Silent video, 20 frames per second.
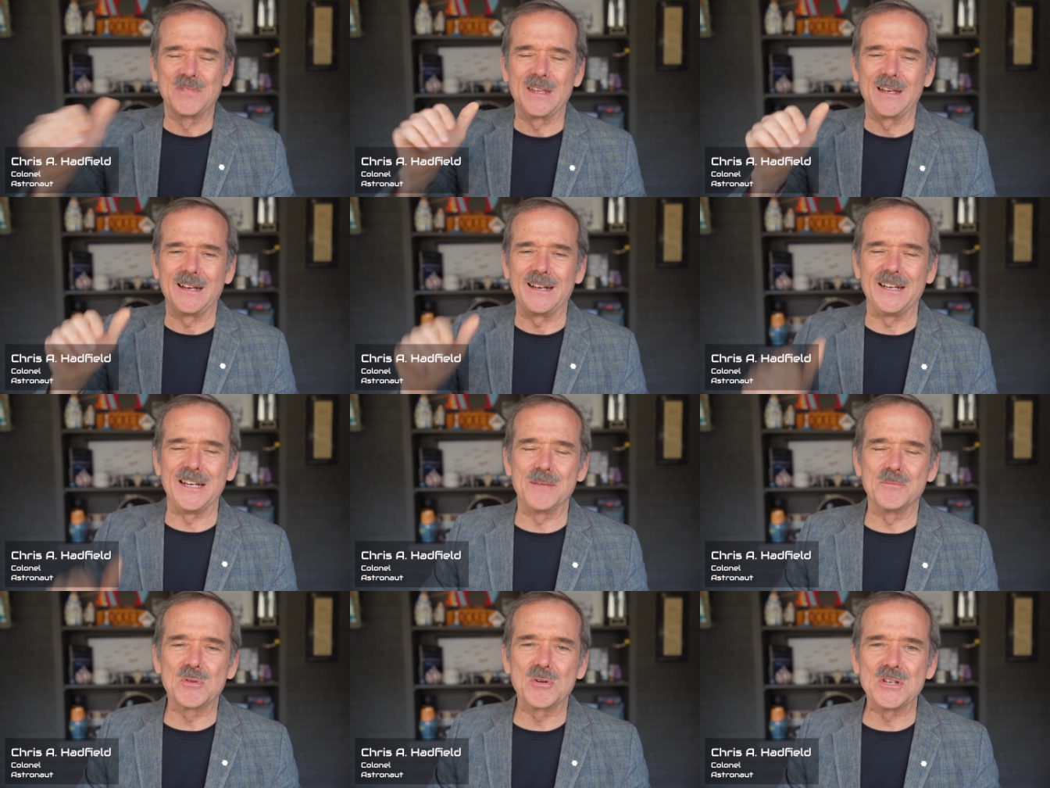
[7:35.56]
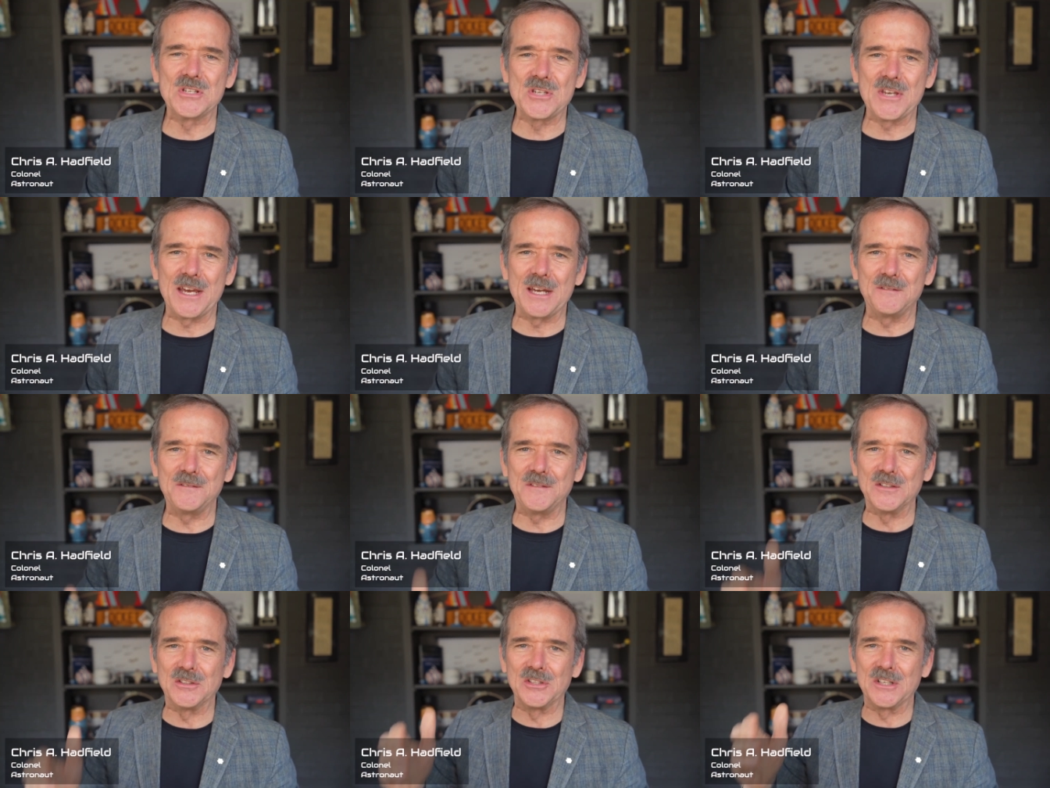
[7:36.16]
Hi, I'm Chris
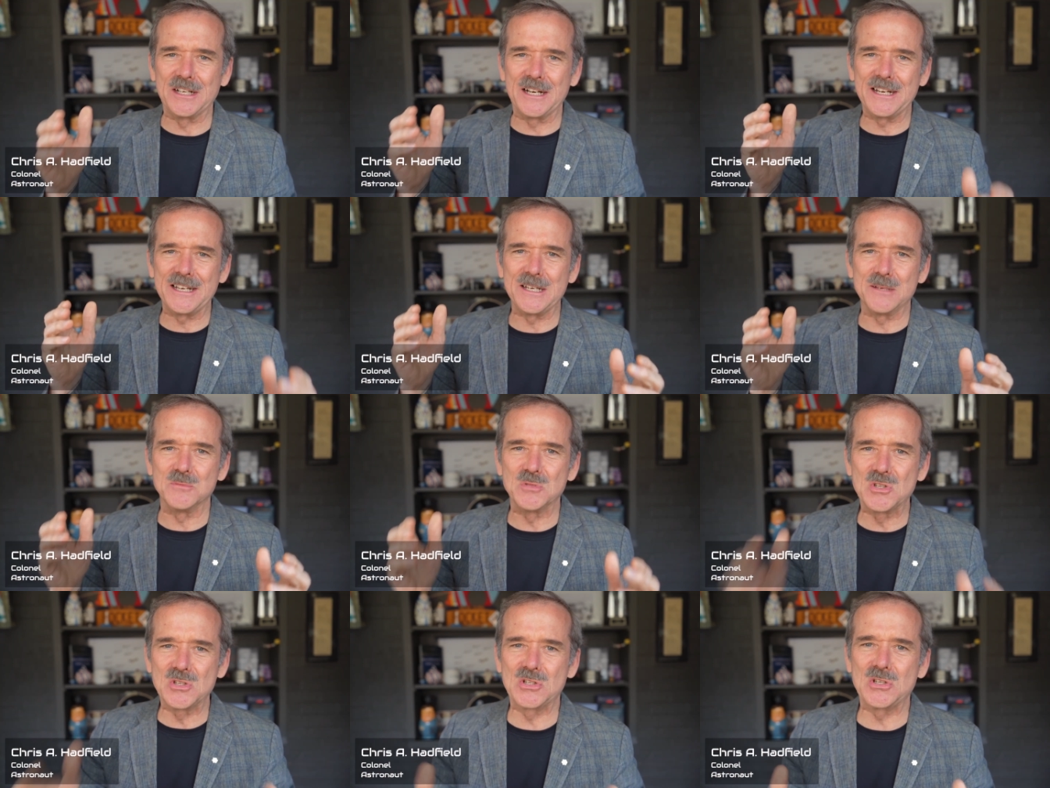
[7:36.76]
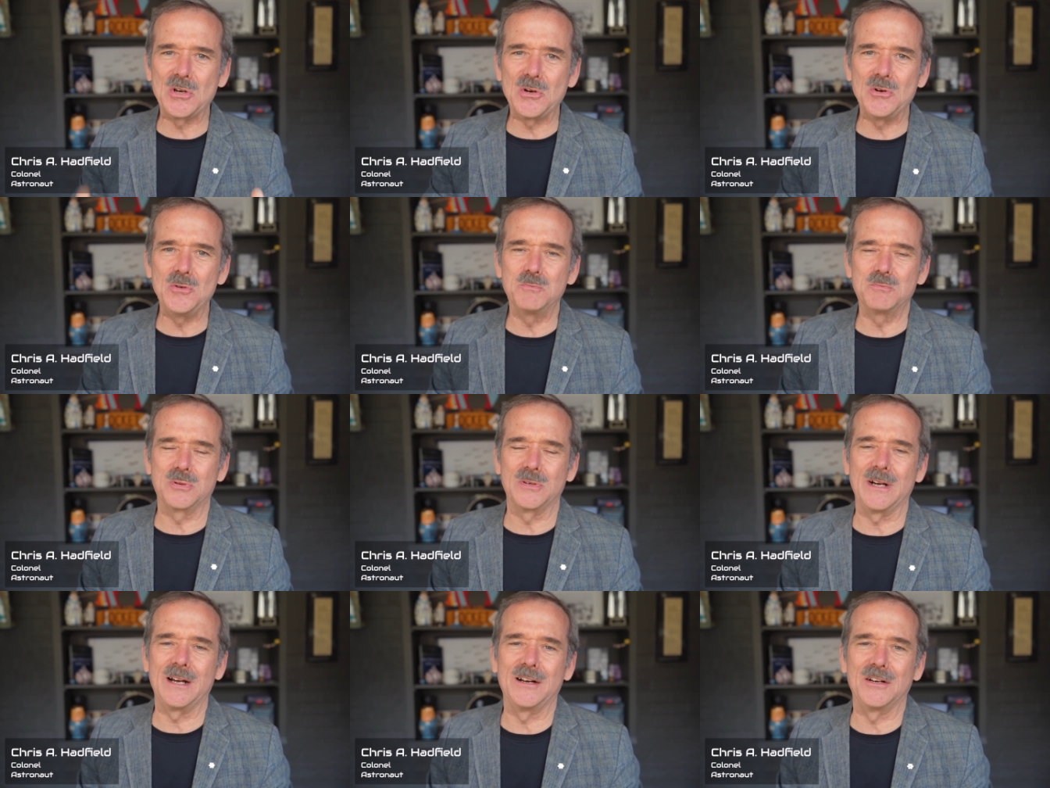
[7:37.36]
Hadfield, and I am so
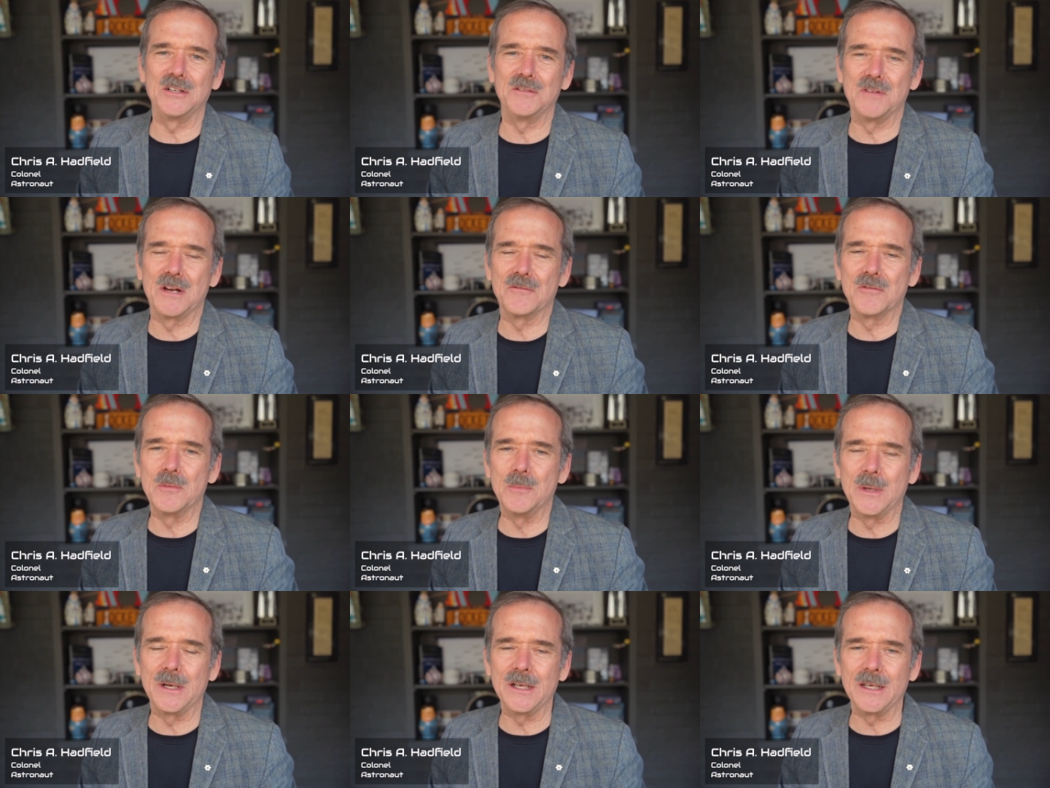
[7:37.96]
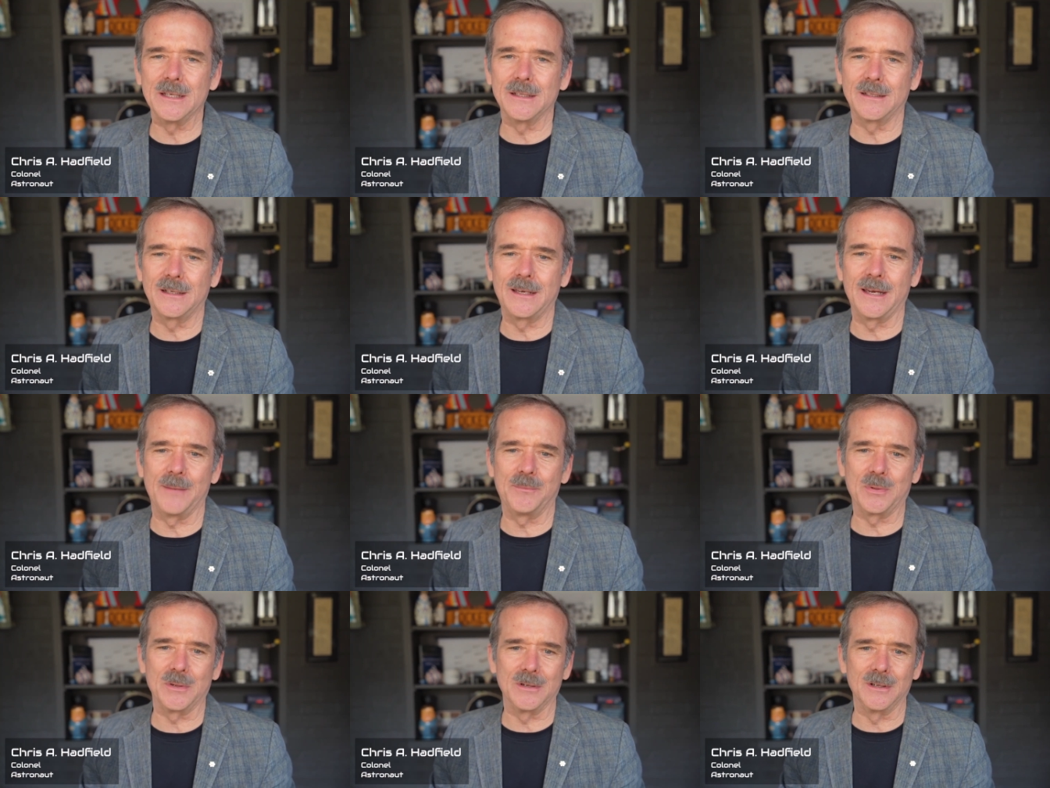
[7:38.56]
proud of everybody at
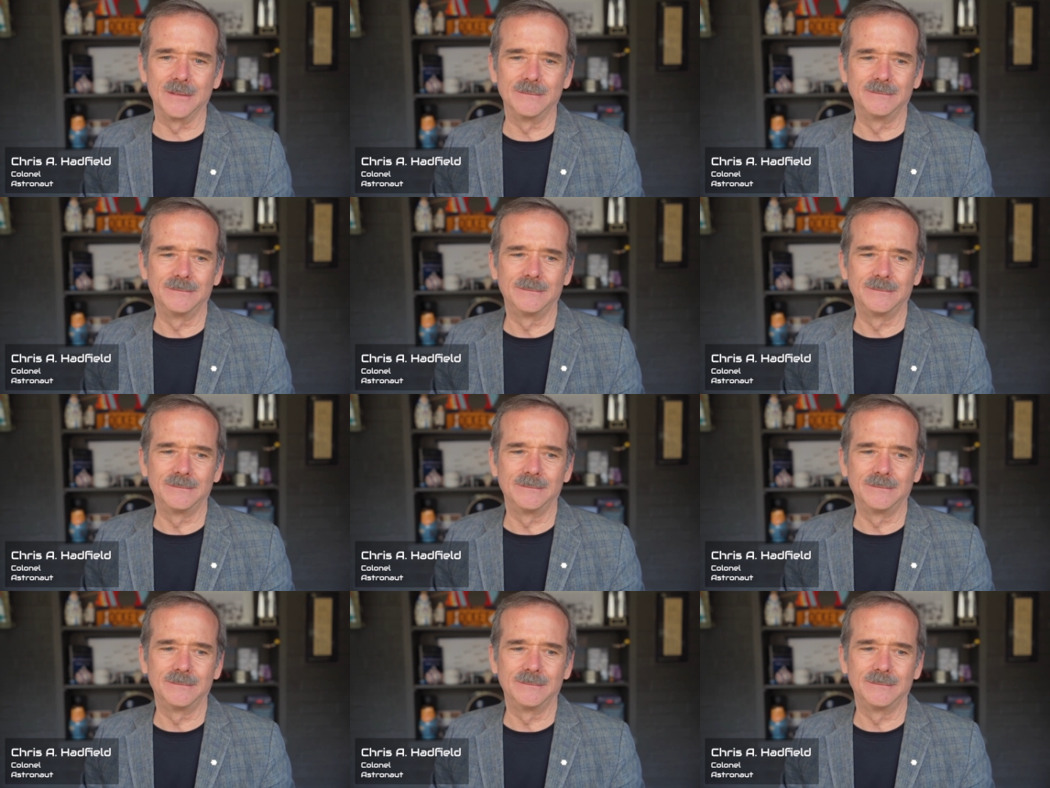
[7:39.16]
Kepler,